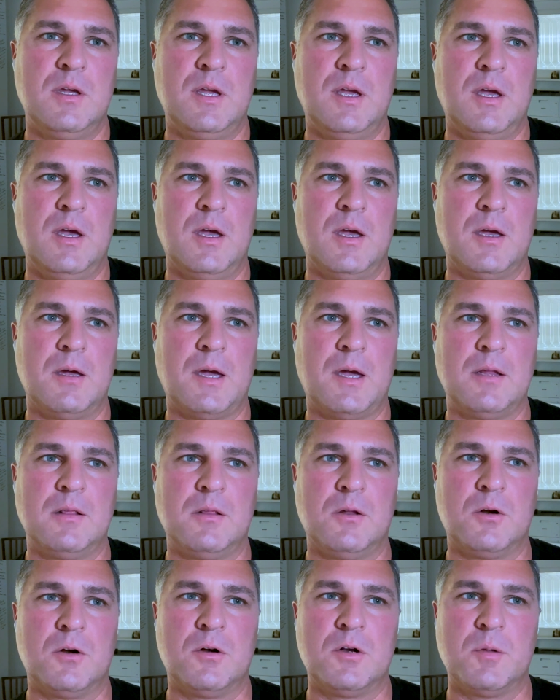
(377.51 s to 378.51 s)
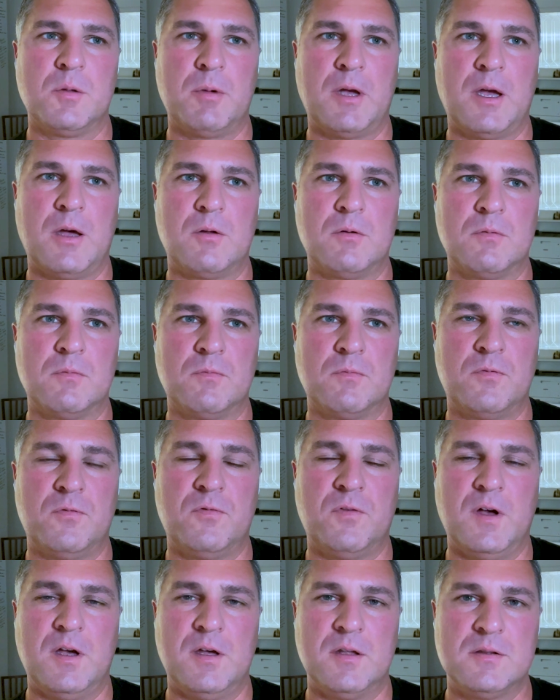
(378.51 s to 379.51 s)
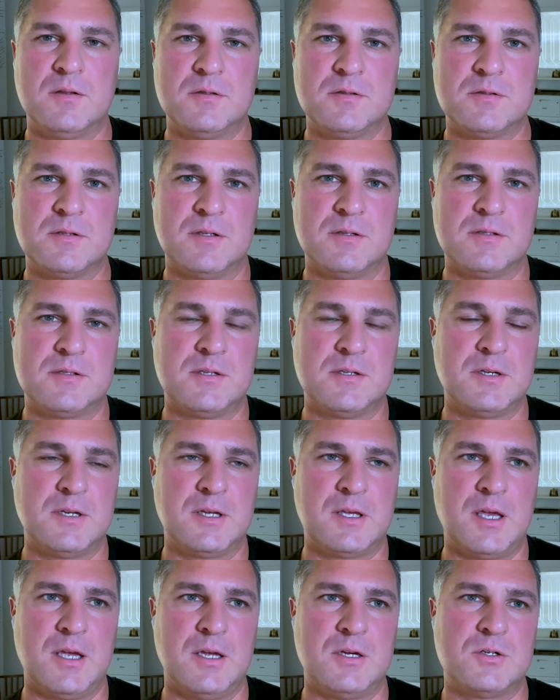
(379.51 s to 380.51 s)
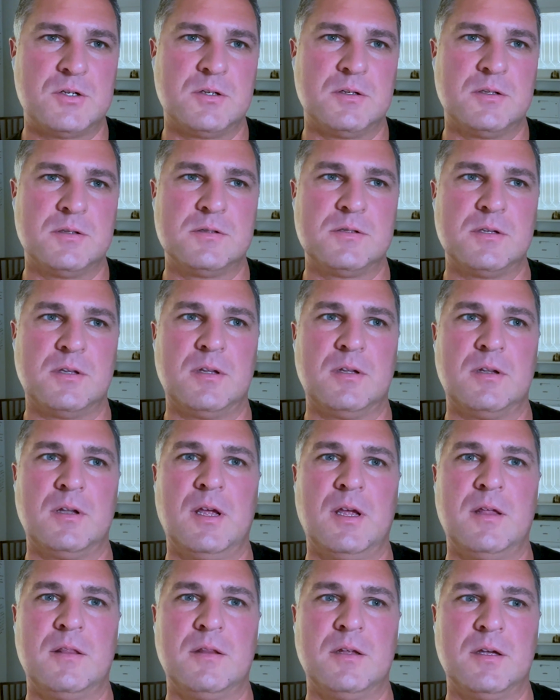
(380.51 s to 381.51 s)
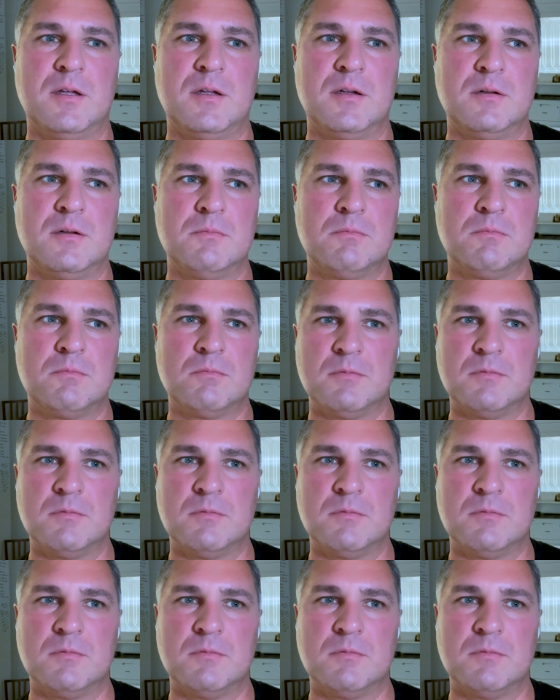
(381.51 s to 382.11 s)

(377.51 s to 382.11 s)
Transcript: I learned about funds and syndications, and then